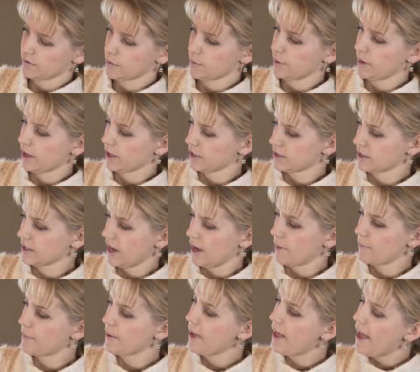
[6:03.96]
of the bodice
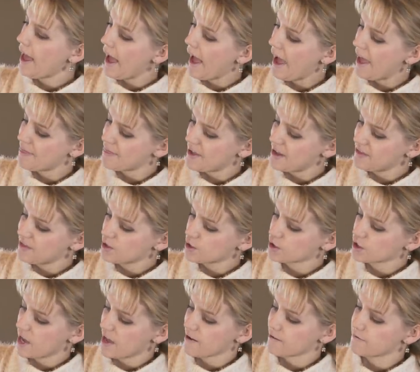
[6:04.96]
up. And then
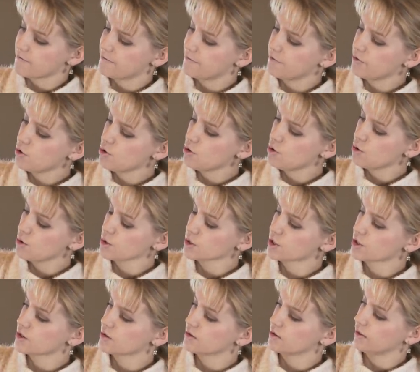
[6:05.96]
there's a full
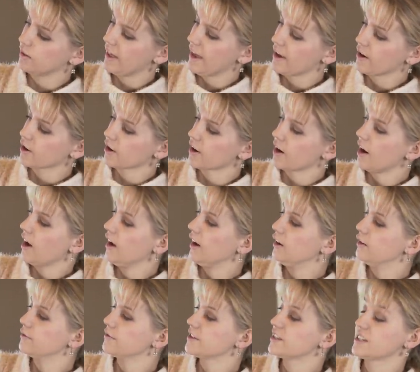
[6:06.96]
layer
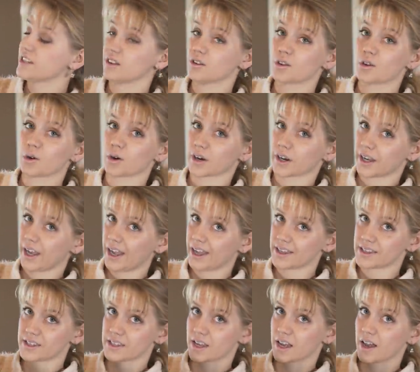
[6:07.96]
of silk
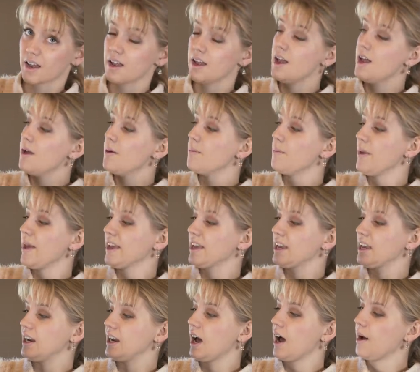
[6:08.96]
organza
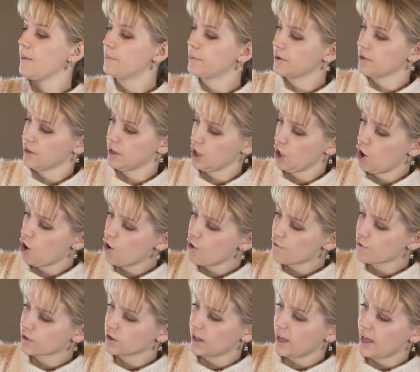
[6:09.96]
making up the
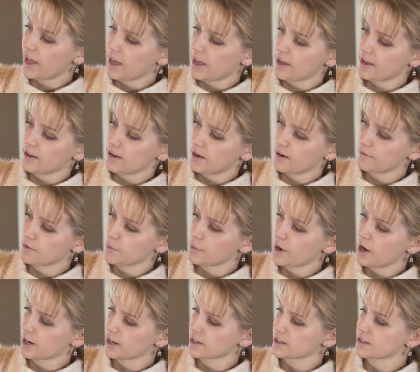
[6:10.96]
overlay of the
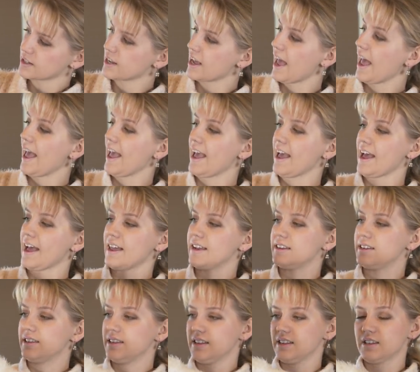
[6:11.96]
bodice
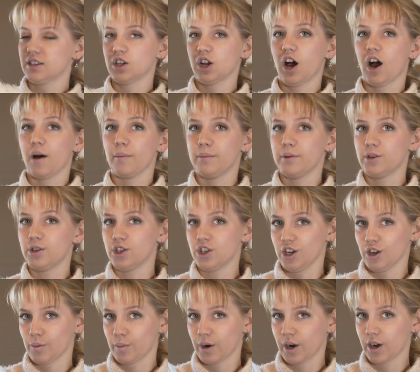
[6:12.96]
and this top
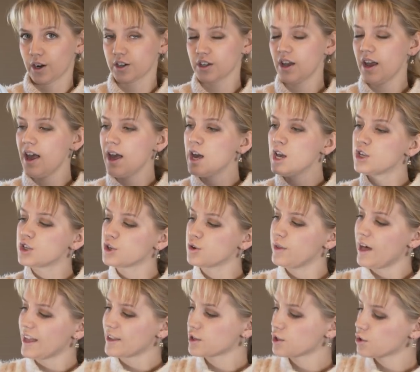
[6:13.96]
sheer part. So
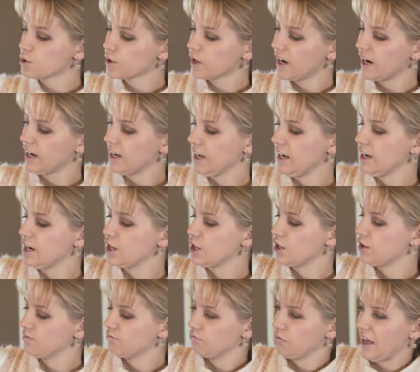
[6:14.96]
that's creating
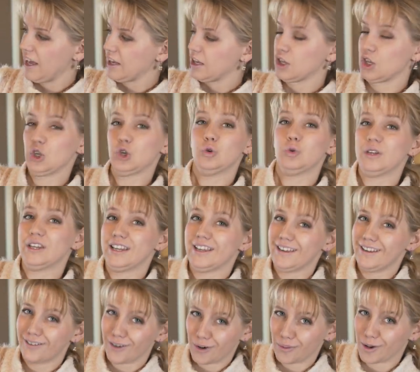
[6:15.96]
like
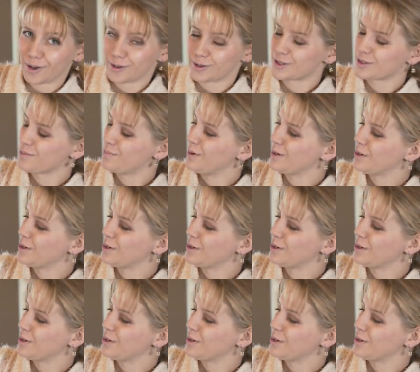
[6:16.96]
unity almost